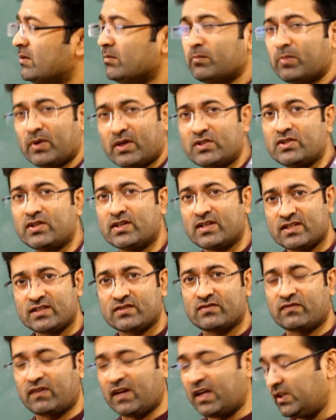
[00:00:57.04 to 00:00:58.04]
bridges,
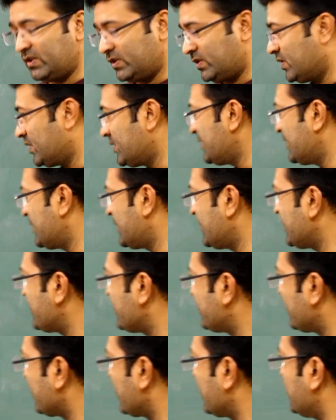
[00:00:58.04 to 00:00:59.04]
flyovers.
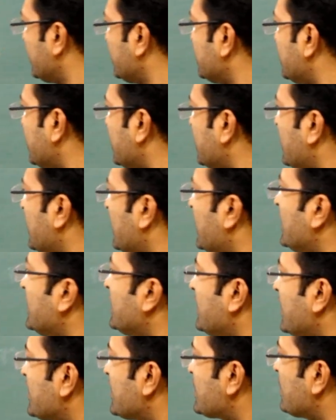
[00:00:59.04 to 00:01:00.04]
Then the
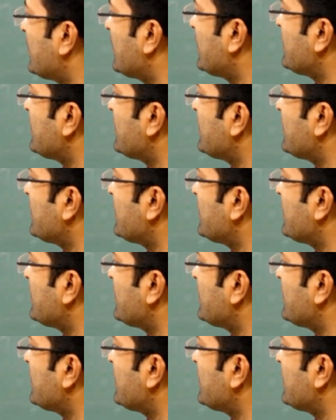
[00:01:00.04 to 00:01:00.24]
next one